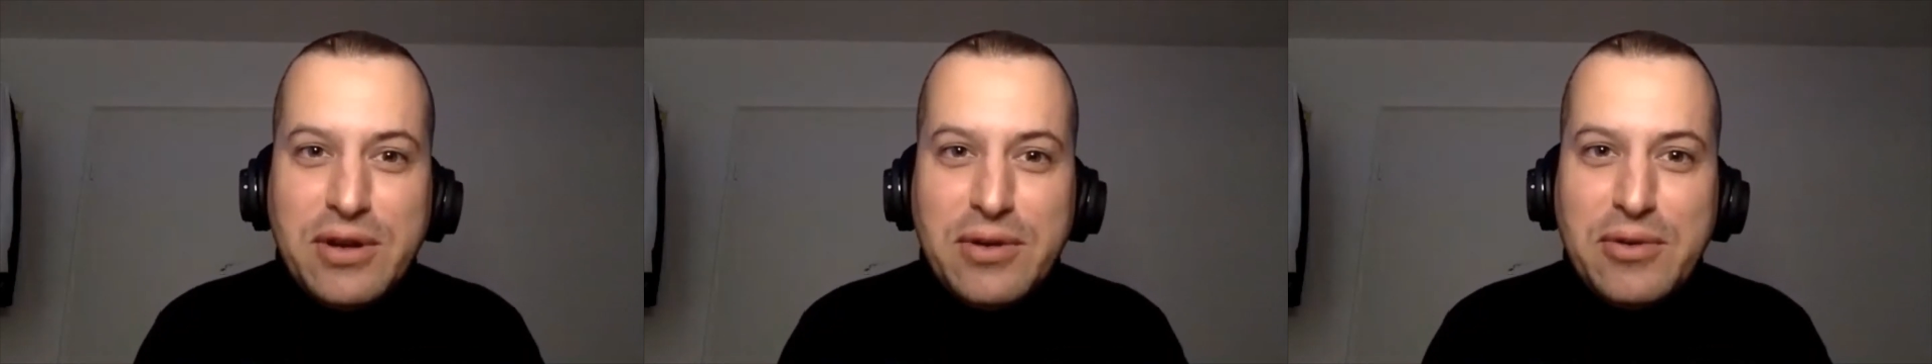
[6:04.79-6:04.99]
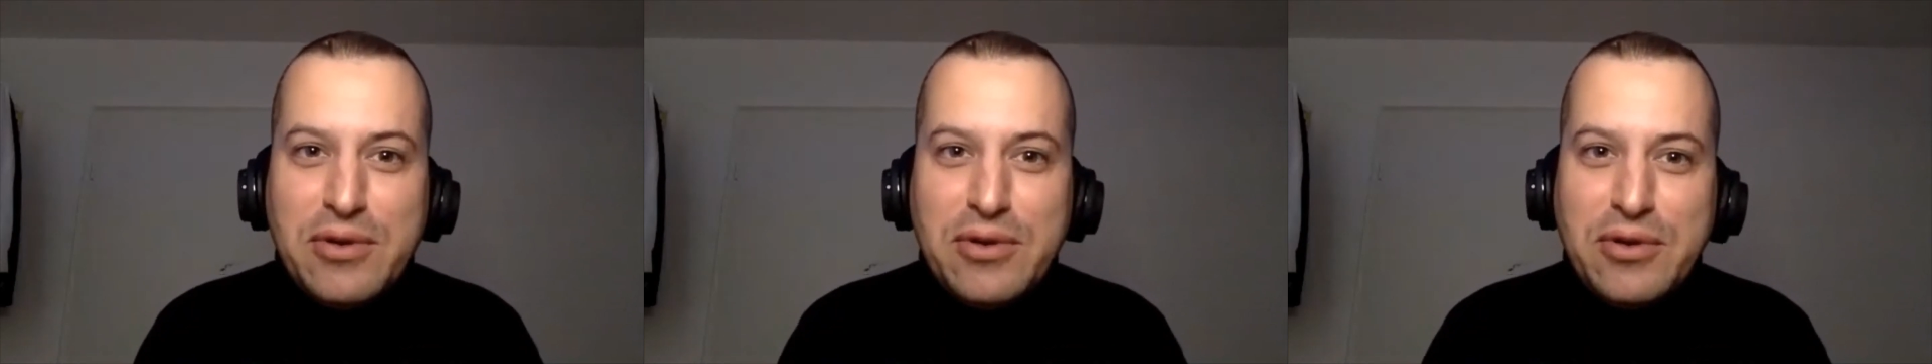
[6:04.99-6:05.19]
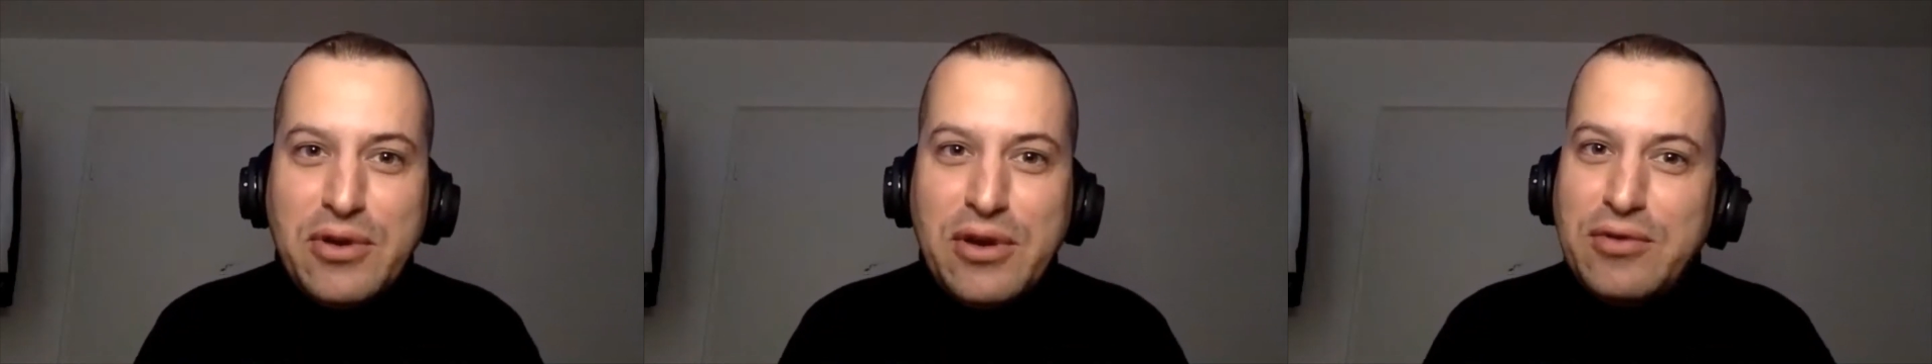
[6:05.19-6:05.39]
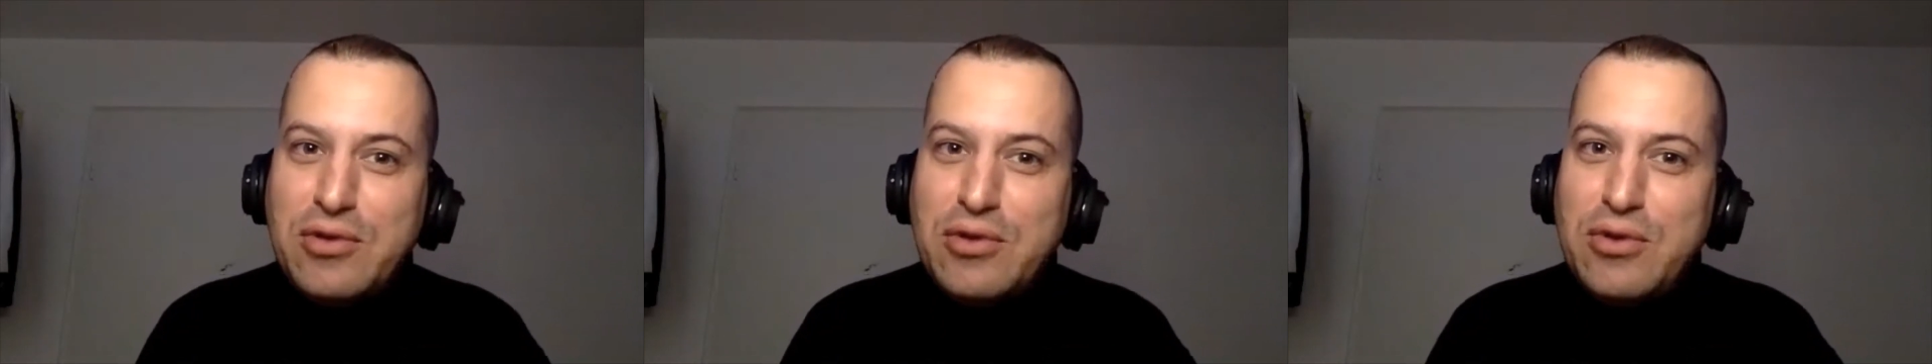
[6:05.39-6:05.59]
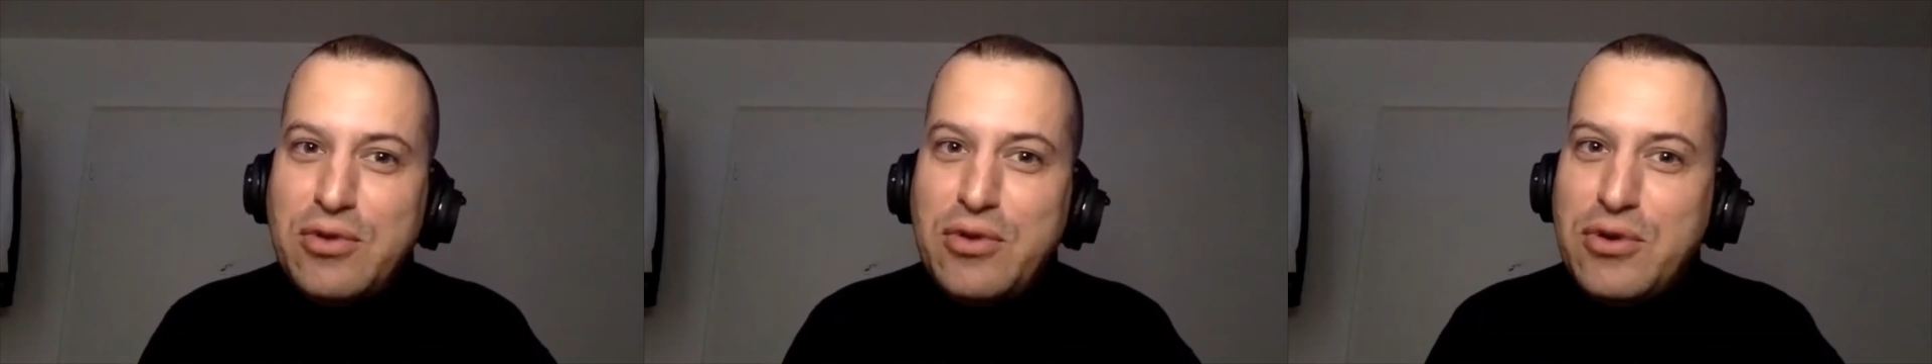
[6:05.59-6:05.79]
You know, you
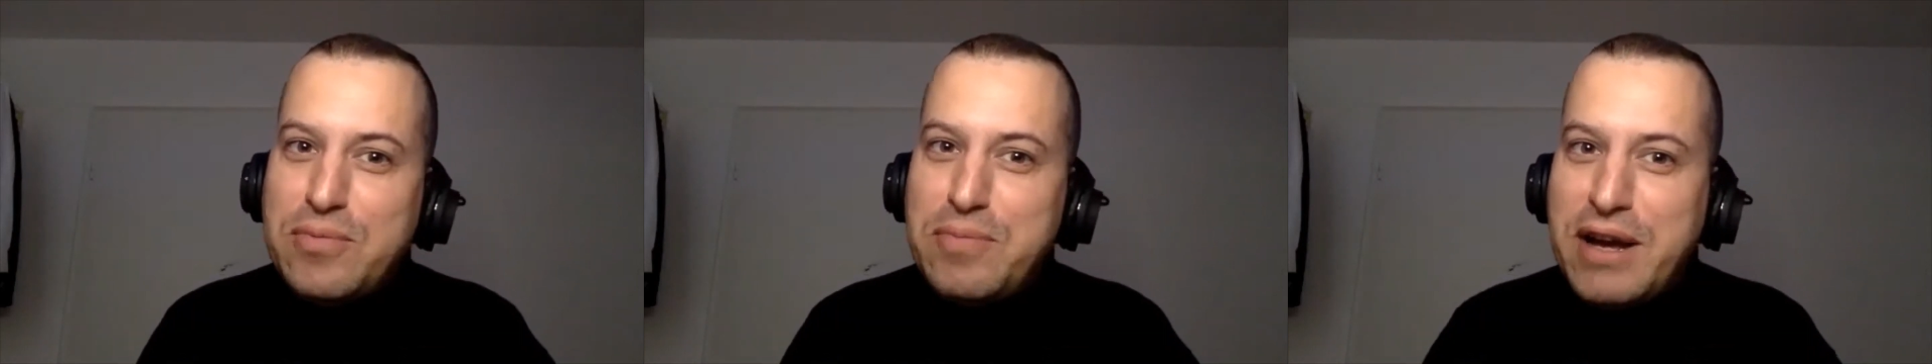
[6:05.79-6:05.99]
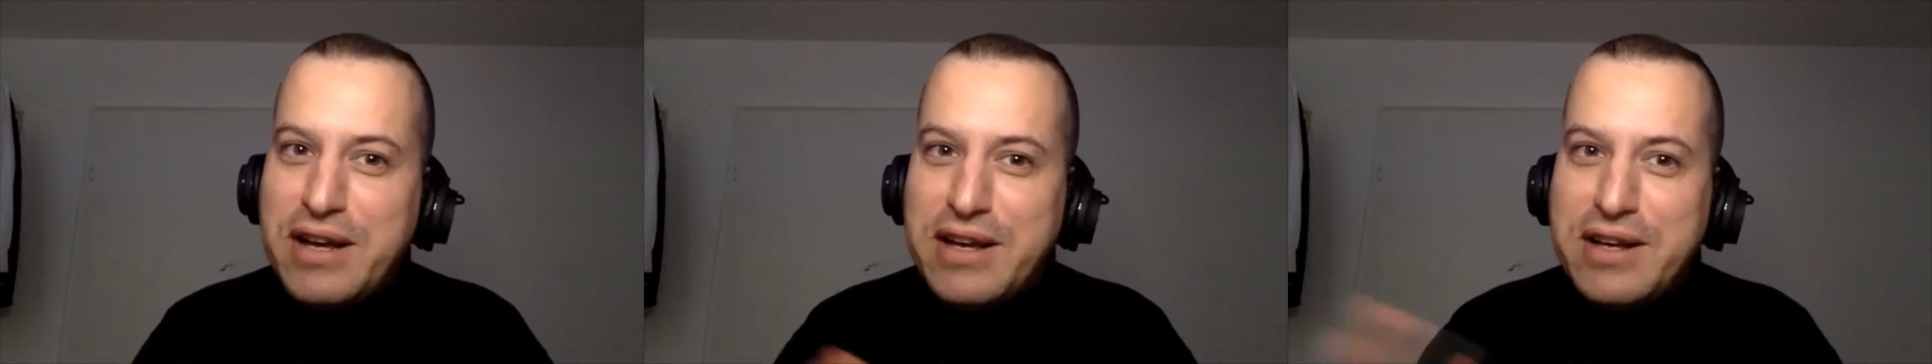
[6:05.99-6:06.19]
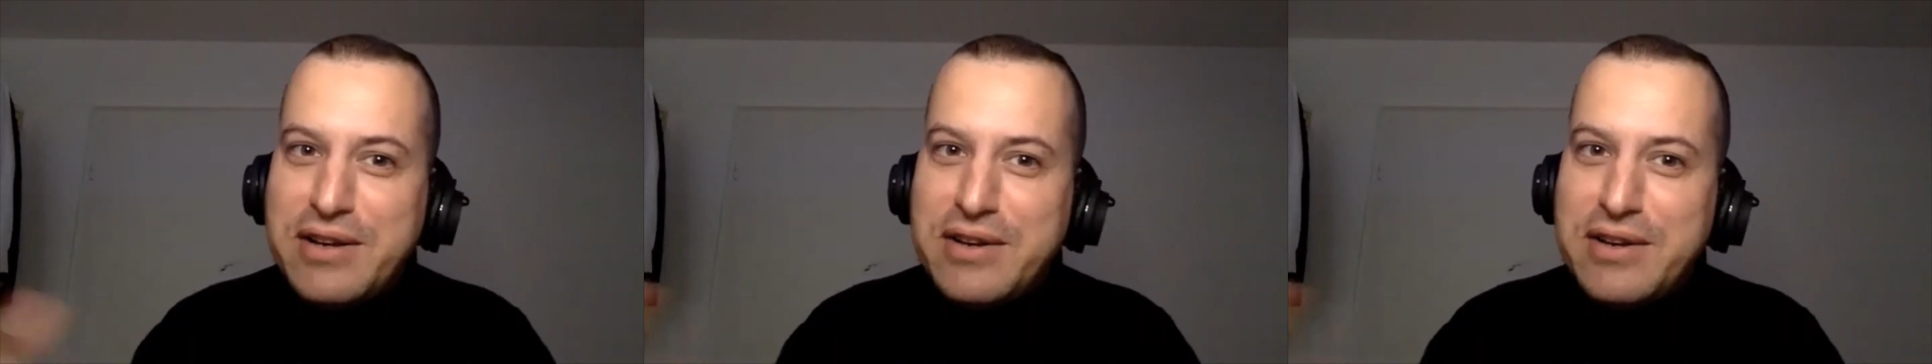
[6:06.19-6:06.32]
have to look back